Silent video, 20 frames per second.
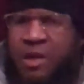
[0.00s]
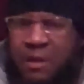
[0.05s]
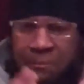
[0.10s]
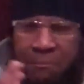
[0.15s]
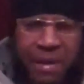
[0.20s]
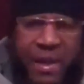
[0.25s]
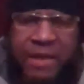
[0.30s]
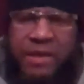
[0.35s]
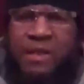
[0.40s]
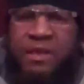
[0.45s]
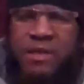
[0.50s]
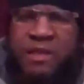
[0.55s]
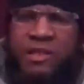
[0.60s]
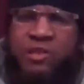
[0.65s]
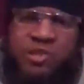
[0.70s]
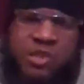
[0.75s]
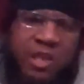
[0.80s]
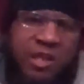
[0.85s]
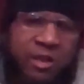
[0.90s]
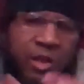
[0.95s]
Manny
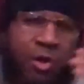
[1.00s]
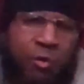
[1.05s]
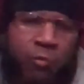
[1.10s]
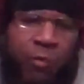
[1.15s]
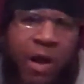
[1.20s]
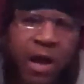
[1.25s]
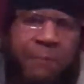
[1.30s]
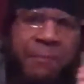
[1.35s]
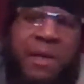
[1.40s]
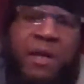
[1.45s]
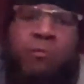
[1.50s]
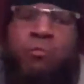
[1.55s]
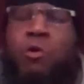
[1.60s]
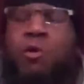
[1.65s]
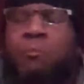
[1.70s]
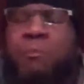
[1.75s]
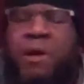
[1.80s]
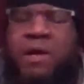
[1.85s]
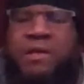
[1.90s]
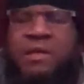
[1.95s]
leans in, Juan
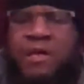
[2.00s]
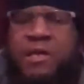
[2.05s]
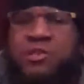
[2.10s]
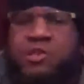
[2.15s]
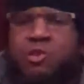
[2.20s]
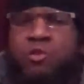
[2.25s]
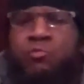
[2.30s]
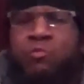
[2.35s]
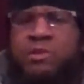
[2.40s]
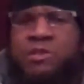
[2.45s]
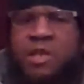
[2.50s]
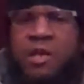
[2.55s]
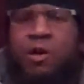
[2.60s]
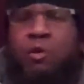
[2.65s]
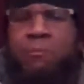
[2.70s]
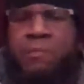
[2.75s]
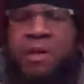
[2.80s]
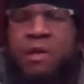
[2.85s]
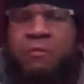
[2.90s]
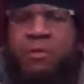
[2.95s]
Manuel Marquez threw his
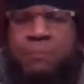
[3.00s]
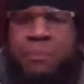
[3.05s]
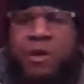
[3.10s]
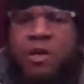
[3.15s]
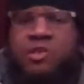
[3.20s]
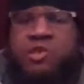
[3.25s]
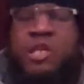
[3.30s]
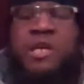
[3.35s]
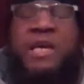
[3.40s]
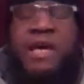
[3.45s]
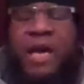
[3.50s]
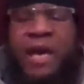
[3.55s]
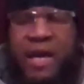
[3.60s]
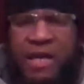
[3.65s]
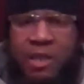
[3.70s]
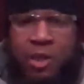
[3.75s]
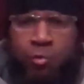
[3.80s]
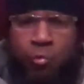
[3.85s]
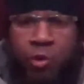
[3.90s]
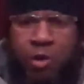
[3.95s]
Hail Mary punch,
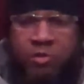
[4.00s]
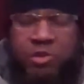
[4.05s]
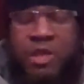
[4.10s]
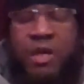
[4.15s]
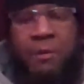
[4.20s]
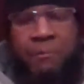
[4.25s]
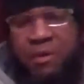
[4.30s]
and it worked.